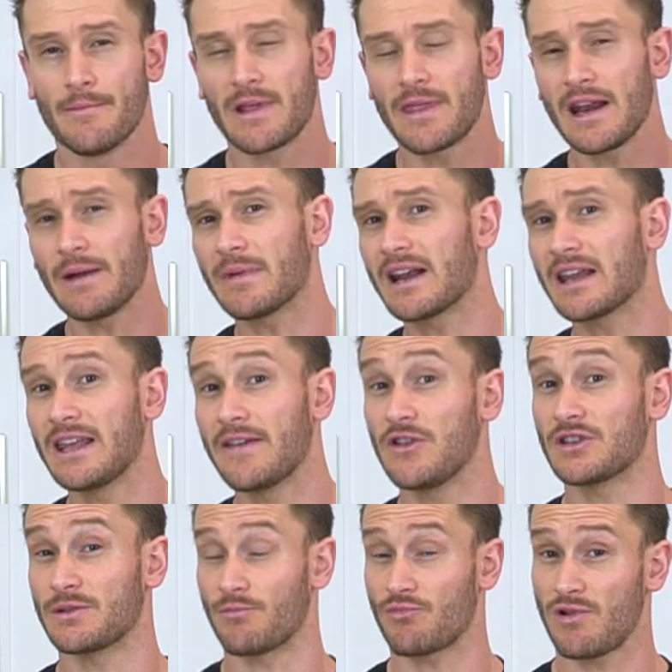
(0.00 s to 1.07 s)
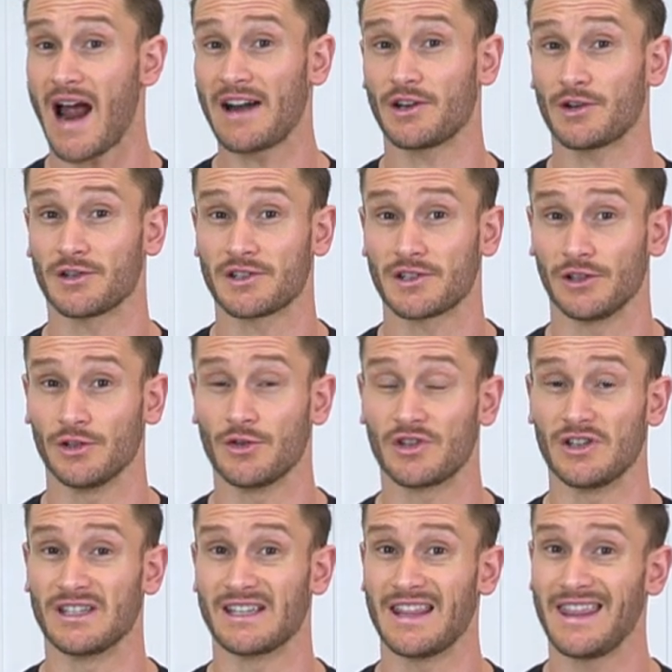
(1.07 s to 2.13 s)
But then I'm gonna give you some practical
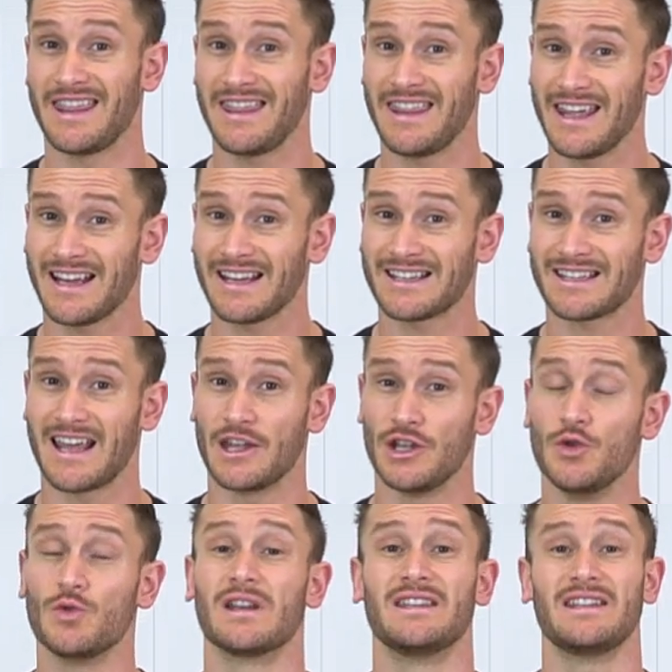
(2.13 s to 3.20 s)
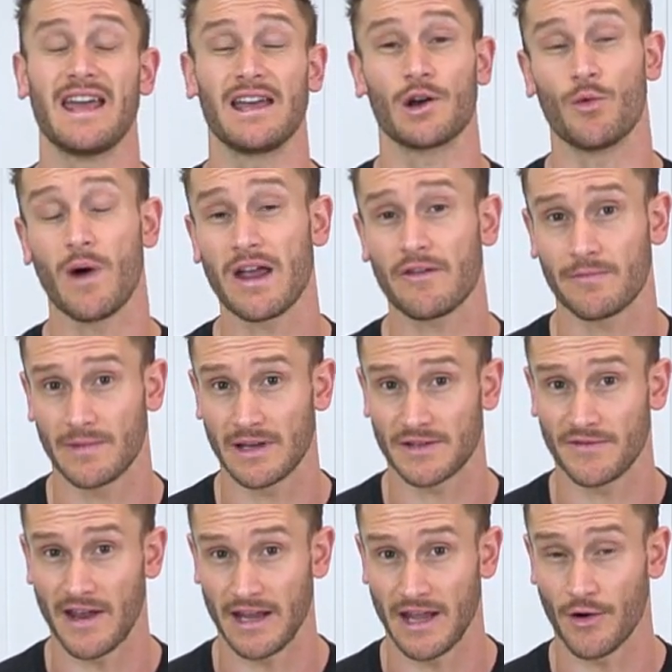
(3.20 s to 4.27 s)
solutions and things that you can take away from
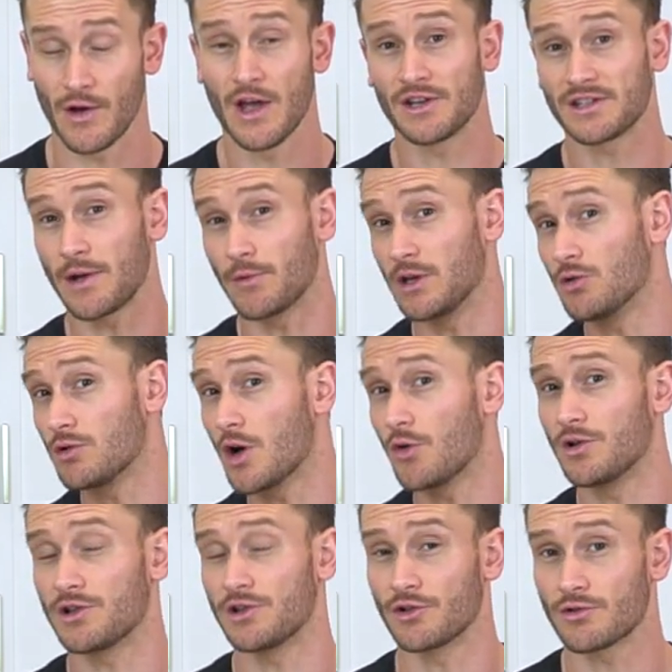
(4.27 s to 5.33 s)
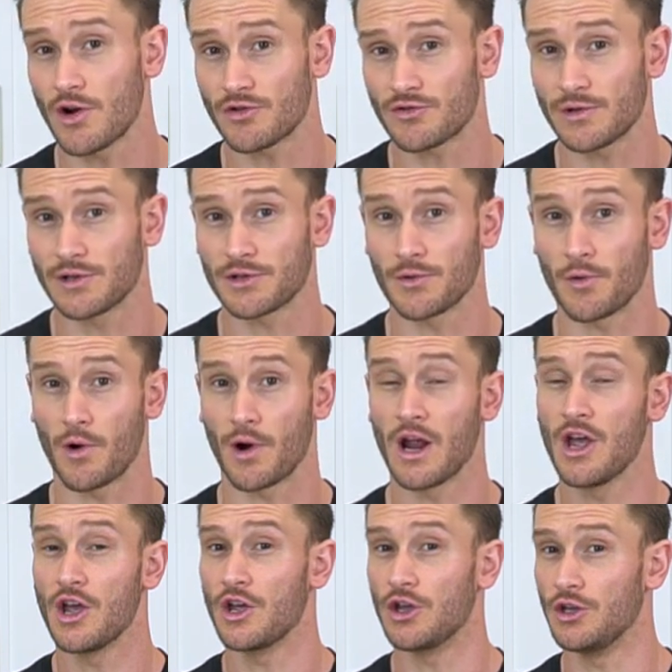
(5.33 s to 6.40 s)
this video so that when you go into the grocery store,
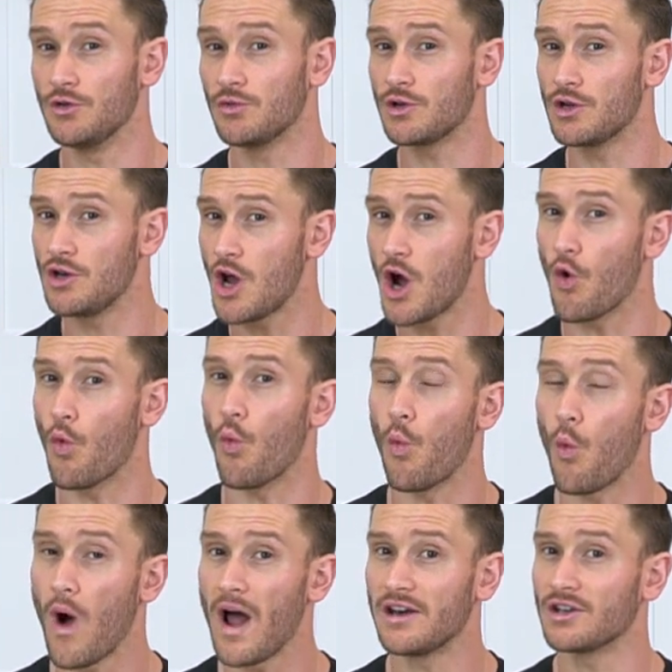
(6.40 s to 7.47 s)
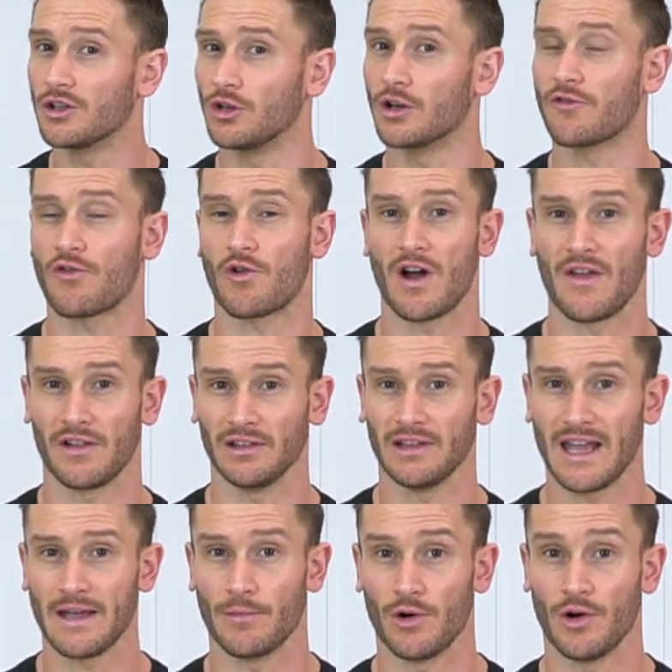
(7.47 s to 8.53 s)
you can know what to look for on the
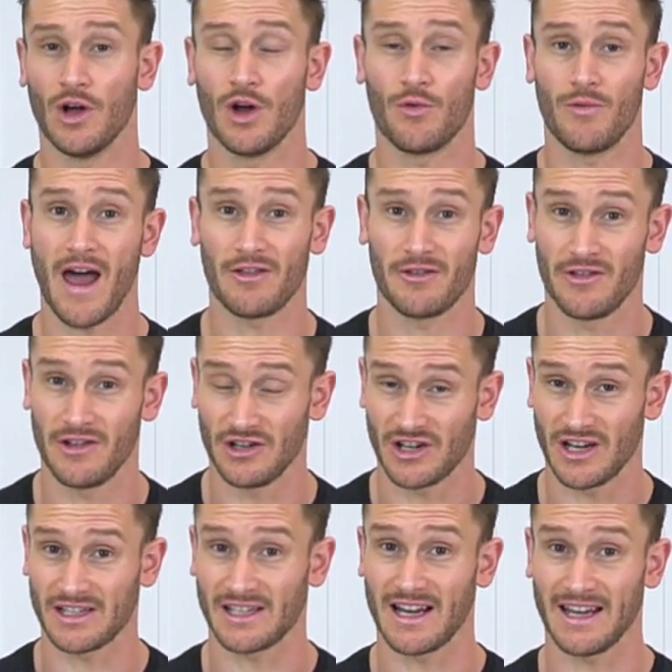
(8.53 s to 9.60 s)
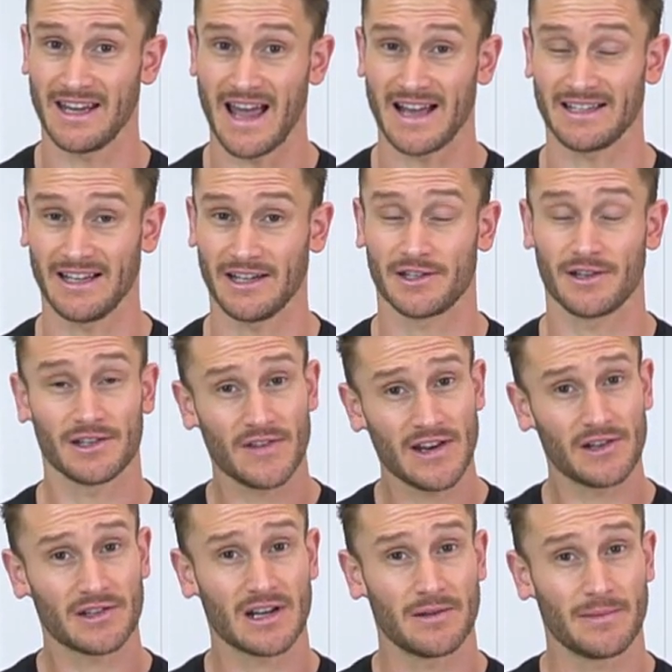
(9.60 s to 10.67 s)
label rather than just guessing. So this
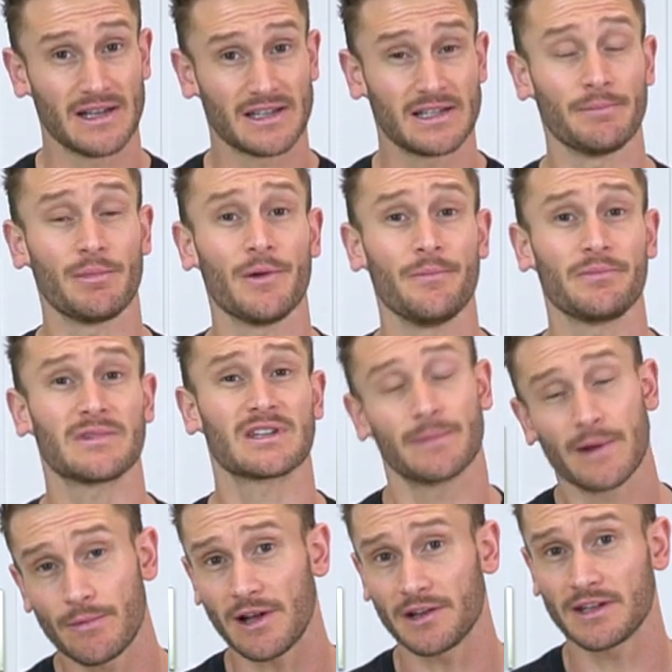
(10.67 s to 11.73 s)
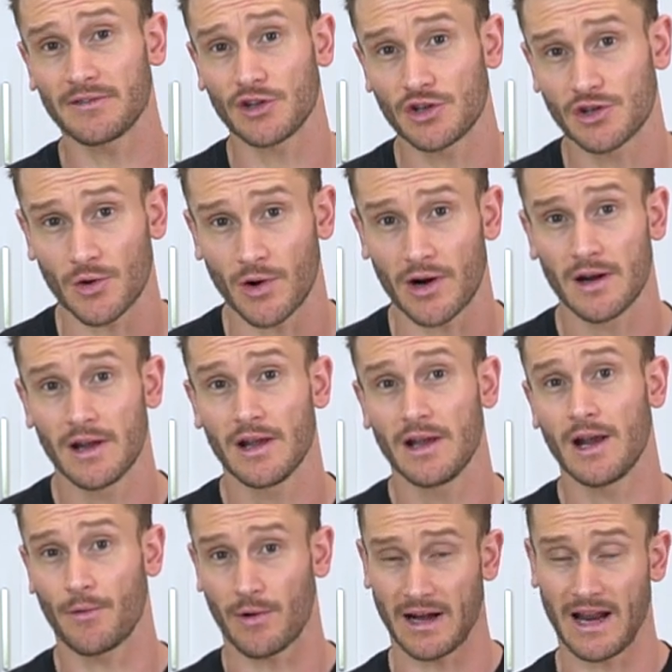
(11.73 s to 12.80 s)
video is gonna be simple, it's gonna be relatively short,
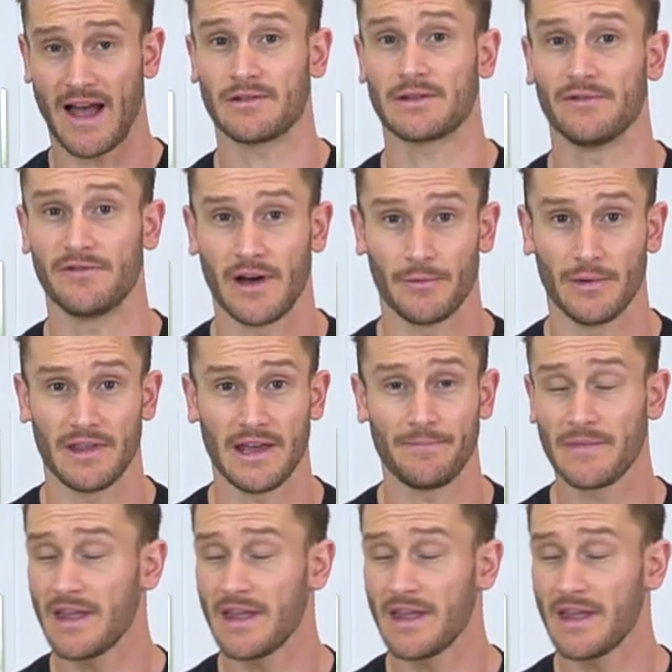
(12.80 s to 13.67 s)
and we're gonna have some fun with it.